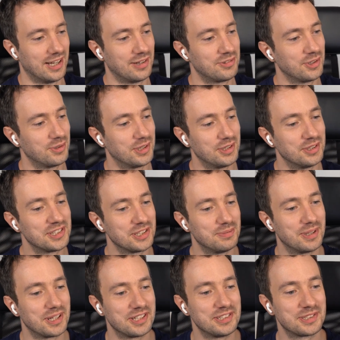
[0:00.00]
After what you said
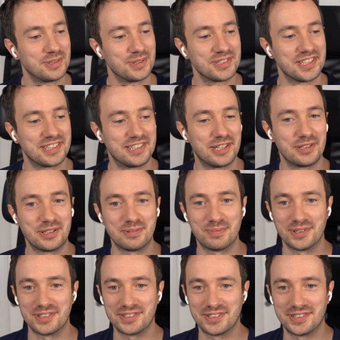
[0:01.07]
about his course, I doubt it,
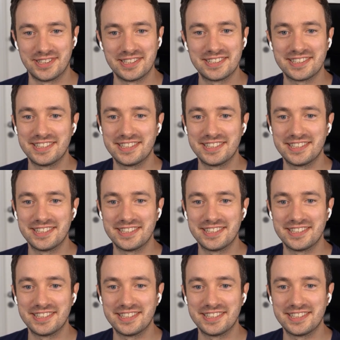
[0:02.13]
but let's